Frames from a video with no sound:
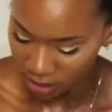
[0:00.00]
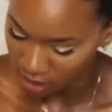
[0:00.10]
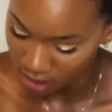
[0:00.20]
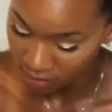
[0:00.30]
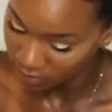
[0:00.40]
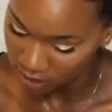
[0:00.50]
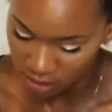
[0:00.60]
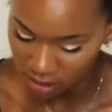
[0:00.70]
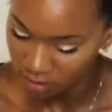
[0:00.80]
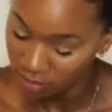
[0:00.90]
Sorry.
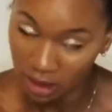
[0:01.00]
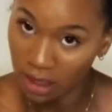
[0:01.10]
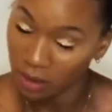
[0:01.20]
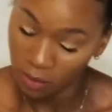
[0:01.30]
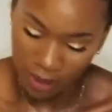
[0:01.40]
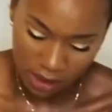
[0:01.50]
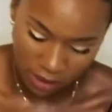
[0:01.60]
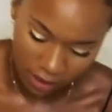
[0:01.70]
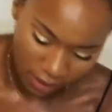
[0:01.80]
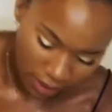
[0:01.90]
It's a whole mess there.